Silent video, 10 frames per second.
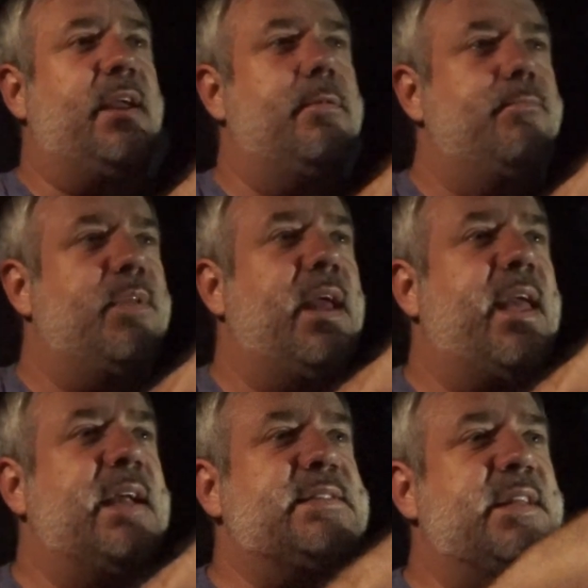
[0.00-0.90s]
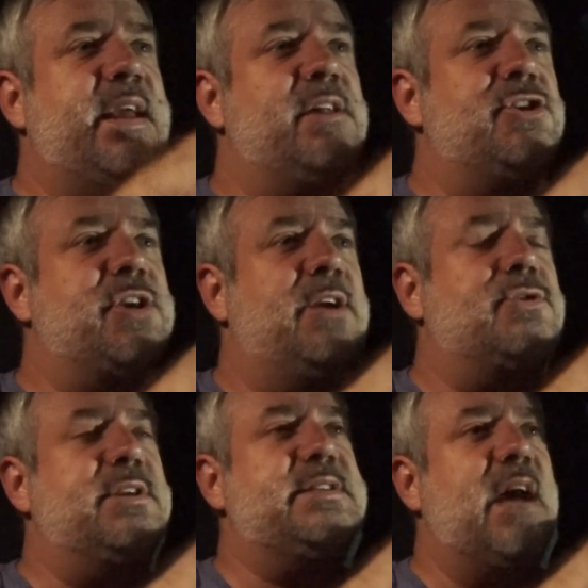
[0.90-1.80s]
and kids in the English
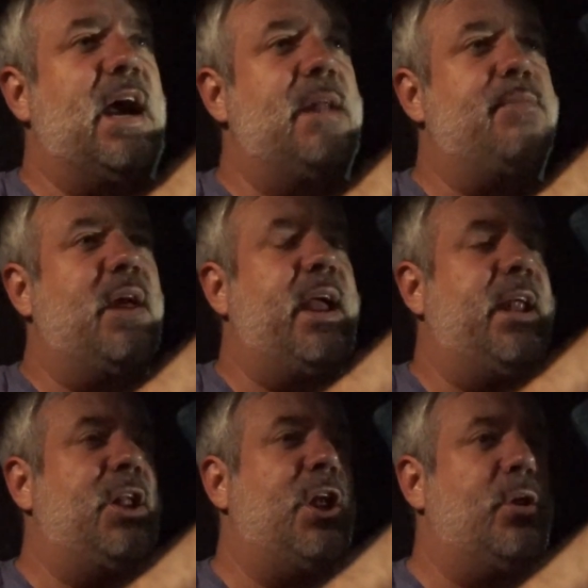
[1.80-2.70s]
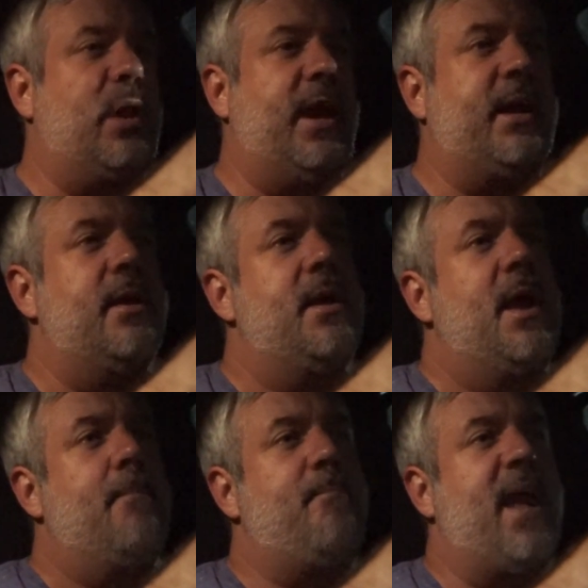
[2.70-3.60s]
countryside playing, you know, like,
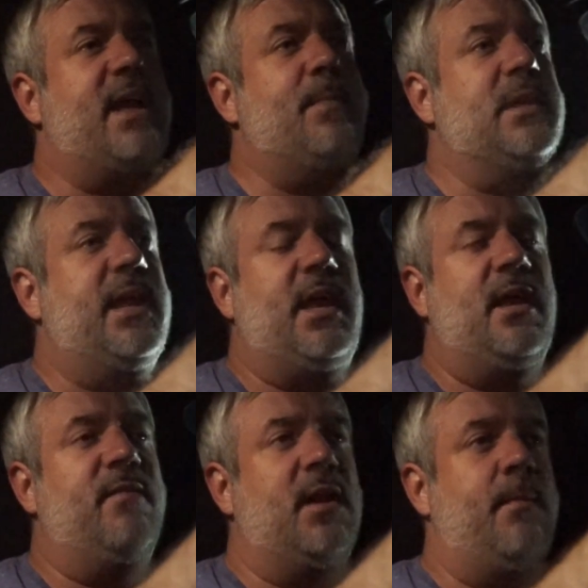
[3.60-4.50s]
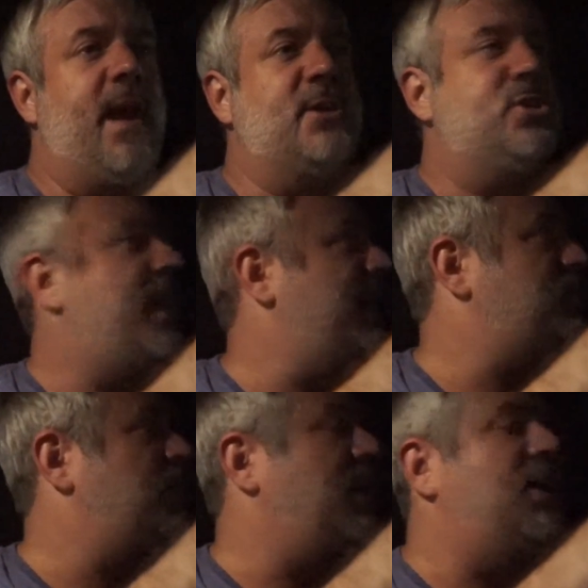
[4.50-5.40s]
make-believe and
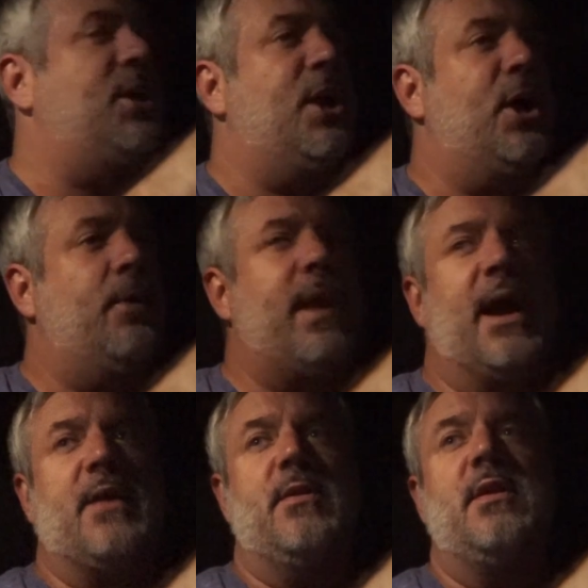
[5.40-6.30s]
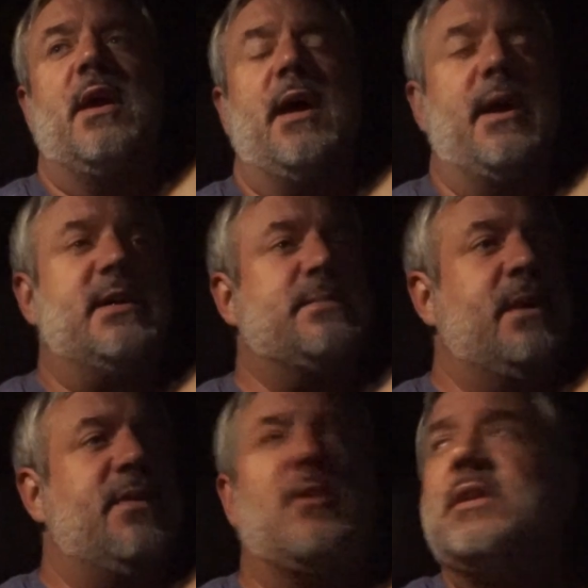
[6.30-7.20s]
imagination, you know, back in the days.
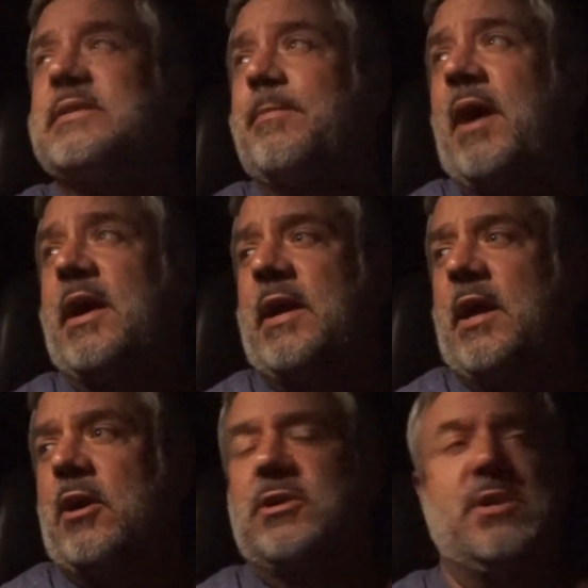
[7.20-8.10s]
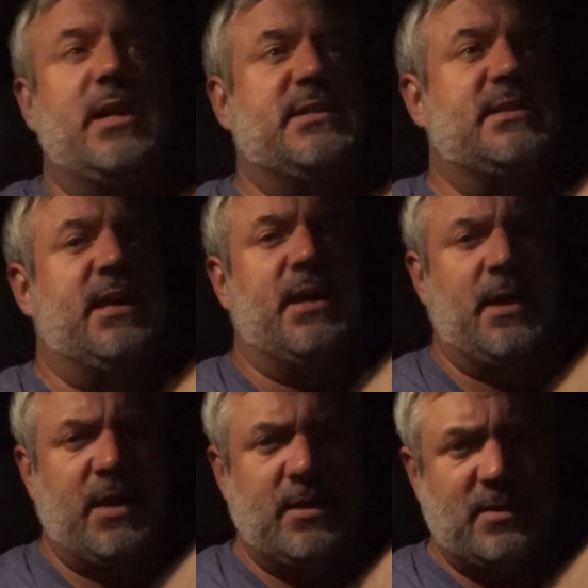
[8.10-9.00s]
But there is a bug in here. Do you guys see
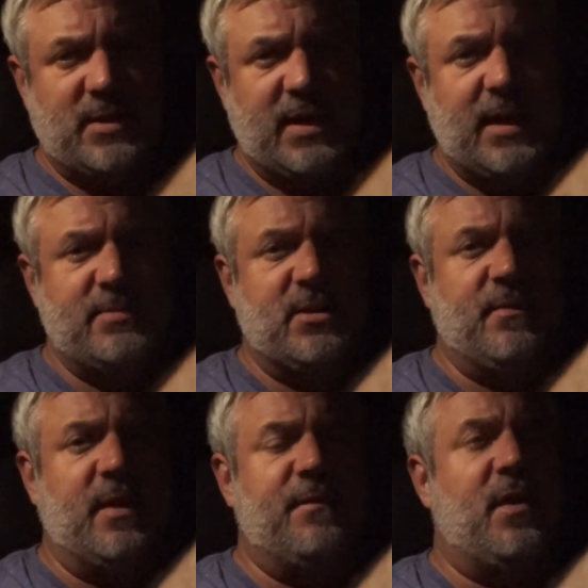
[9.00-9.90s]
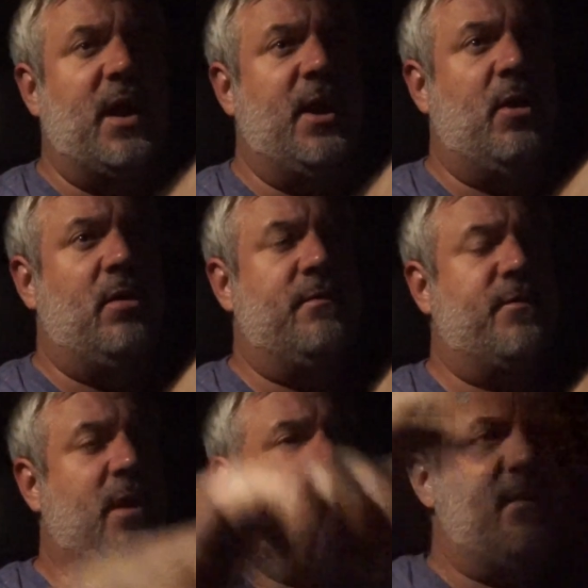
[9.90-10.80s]
it? It is, like, keeps on, like, flying all in
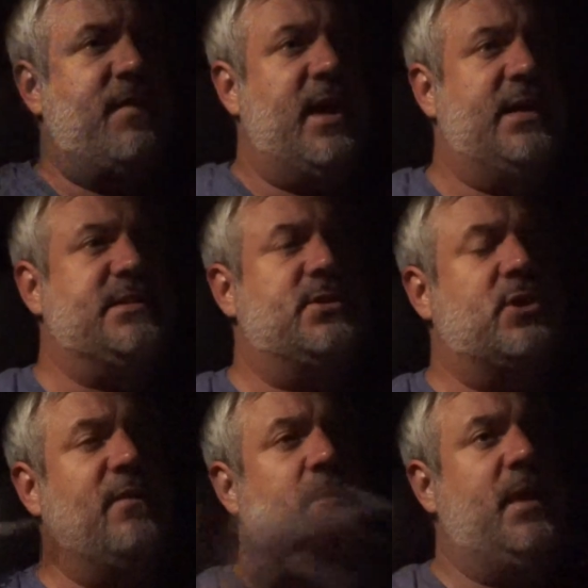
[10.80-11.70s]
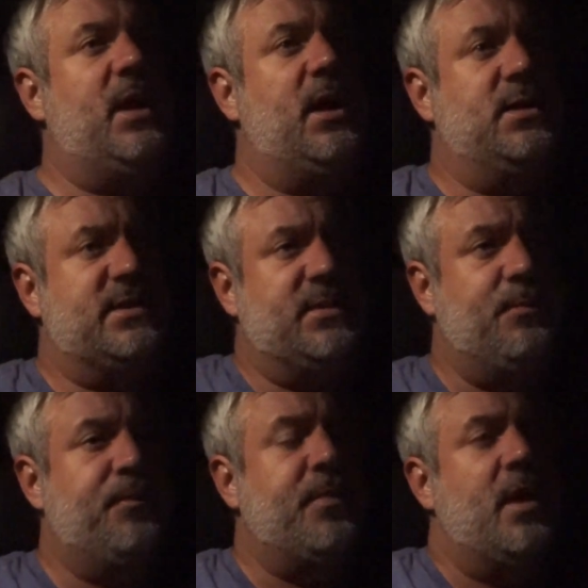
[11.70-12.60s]
front of my face. It's driving me nuts.
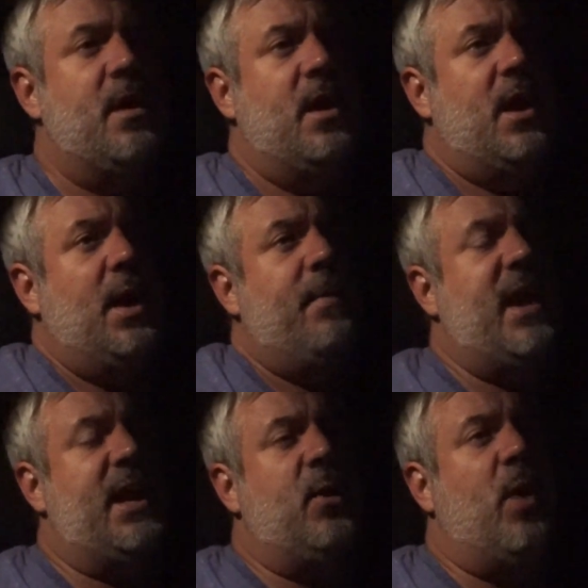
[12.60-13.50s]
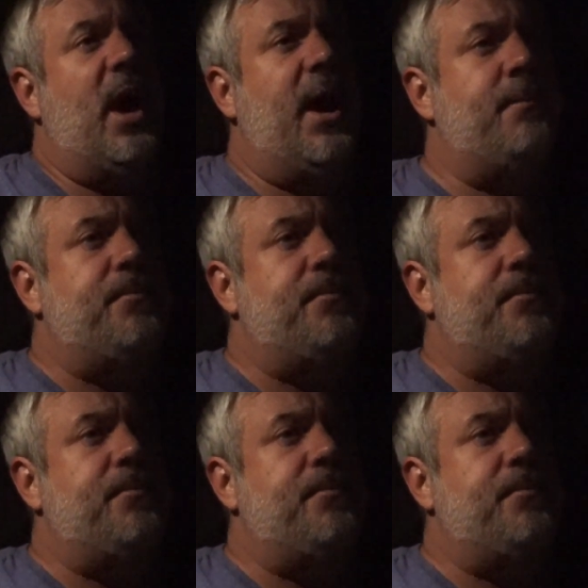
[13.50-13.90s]
But anyway,